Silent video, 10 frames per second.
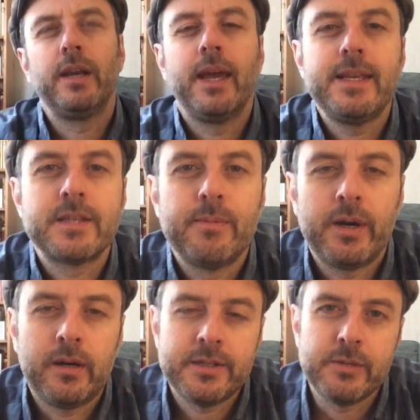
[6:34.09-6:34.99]
late to the
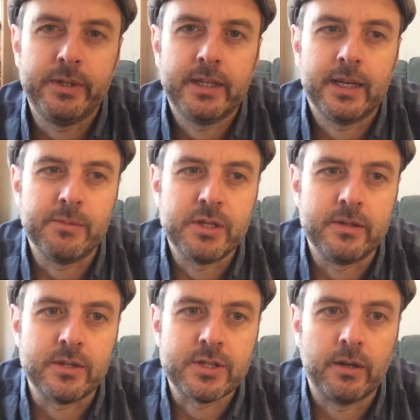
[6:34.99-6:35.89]
party when it came to
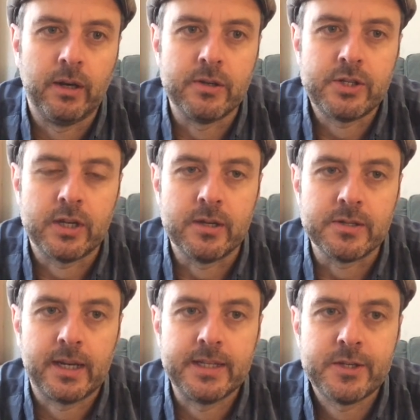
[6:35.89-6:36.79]
doing solo shows.
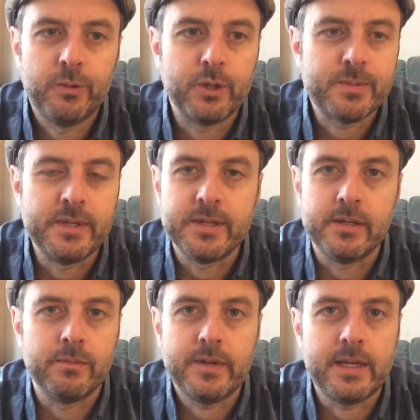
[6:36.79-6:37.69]
Glenn Tilbrook's been
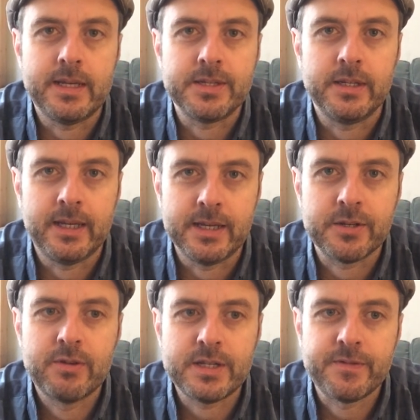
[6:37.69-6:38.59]
doing them for years and years.
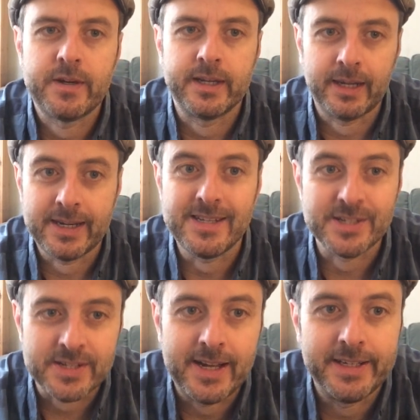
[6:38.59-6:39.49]
Chris finally
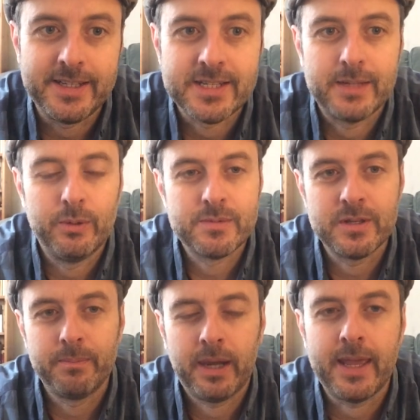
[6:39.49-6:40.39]
decided to step up to
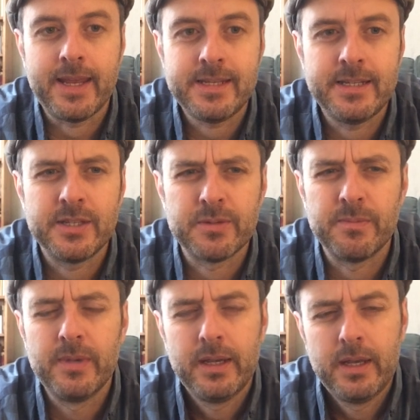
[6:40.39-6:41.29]
the plate. He did
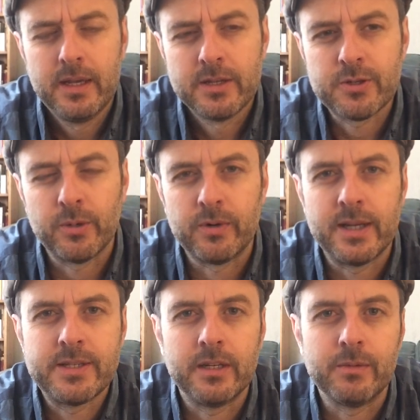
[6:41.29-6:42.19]
some
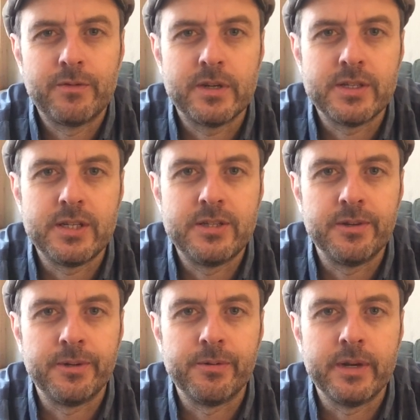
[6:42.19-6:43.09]
songwriting with Francis
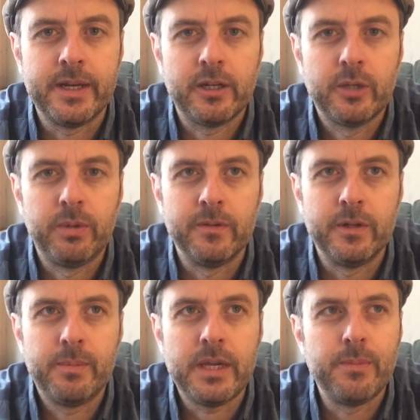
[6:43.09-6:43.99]
Dunnery and a couple of other
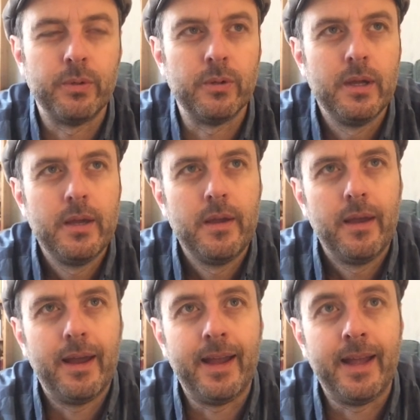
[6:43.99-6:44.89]
people,
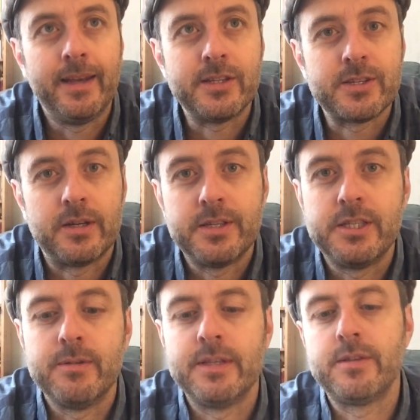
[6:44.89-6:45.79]
and started
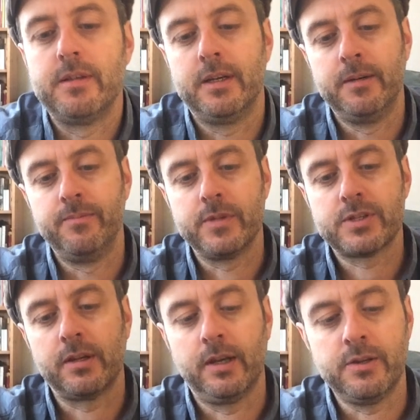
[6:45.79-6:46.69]
doing
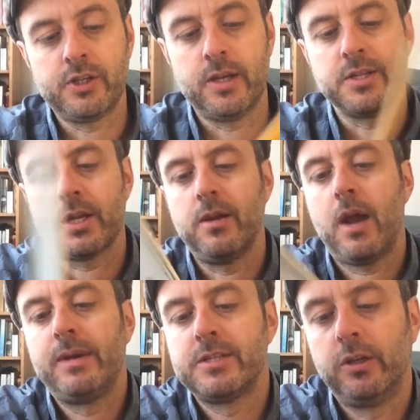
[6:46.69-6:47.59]
solo shows. So I went